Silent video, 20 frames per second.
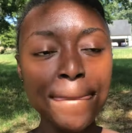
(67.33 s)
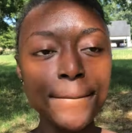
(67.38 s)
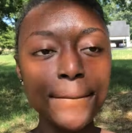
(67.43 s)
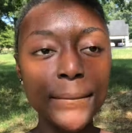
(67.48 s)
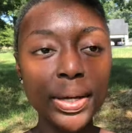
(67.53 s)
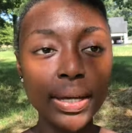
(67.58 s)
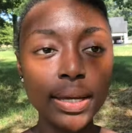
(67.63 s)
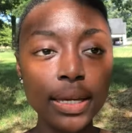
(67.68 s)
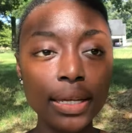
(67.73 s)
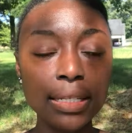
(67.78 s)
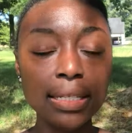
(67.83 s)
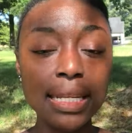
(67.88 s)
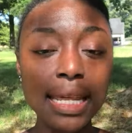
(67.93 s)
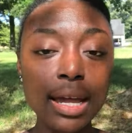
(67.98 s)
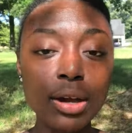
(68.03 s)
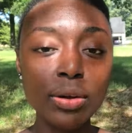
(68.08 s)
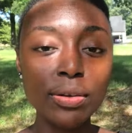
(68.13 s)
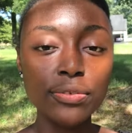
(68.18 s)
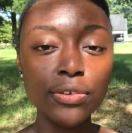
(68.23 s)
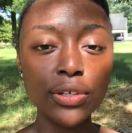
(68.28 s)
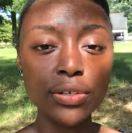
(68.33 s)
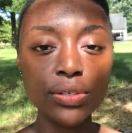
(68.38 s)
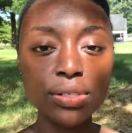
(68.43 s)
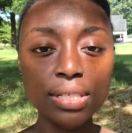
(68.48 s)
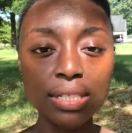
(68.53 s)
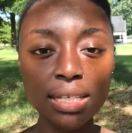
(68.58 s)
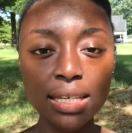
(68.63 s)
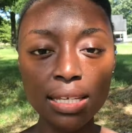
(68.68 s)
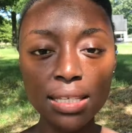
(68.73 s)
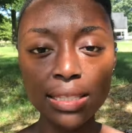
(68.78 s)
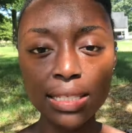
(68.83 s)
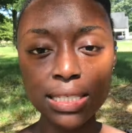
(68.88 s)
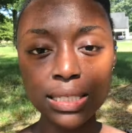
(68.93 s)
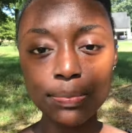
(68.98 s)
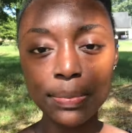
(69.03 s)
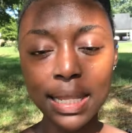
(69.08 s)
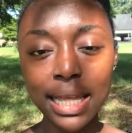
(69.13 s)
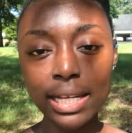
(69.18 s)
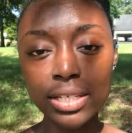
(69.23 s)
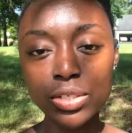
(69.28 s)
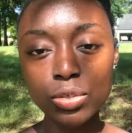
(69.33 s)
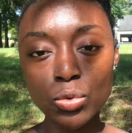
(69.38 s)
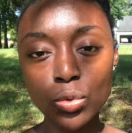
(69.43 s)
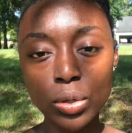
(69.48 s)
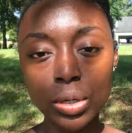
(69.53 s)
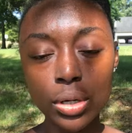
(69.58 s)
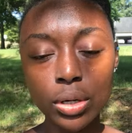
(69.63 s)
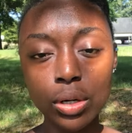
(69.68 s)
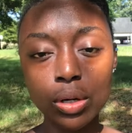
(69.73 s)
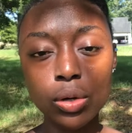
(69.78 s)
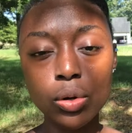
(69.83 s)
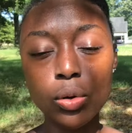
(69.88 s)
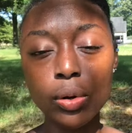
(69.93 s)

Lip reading: But now if you're seeing this black squirrel